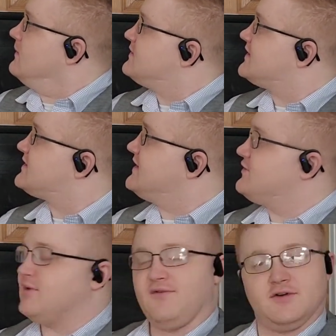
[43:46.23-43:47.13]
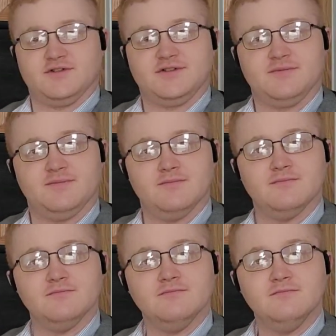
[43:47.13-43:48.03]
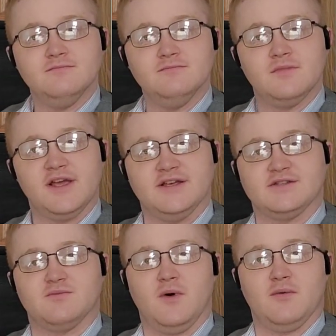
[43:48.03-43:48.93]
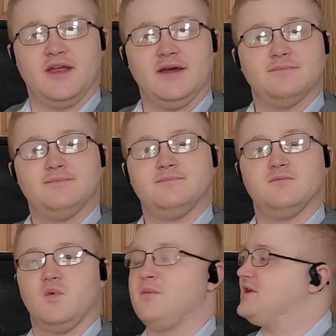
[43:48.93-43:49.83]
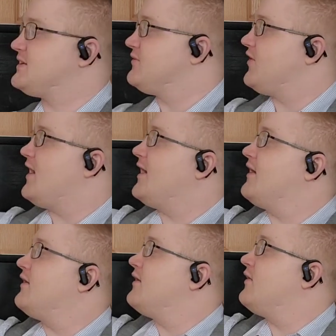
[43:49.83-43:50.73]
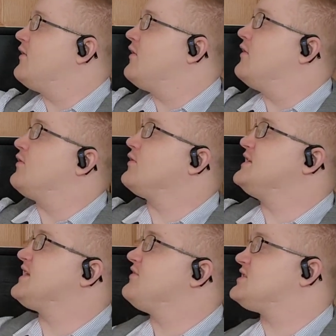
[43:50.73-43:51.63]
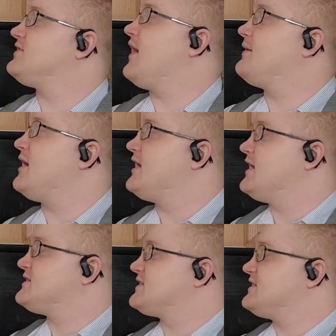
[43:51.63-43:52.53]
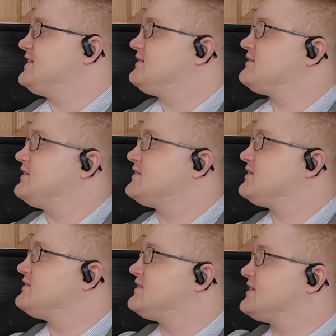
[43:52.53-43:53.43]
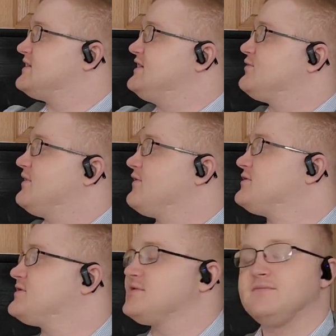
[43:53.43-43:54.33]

16/21 is what we get when we simplify 3/7 divided by 9/16. It's 16/21.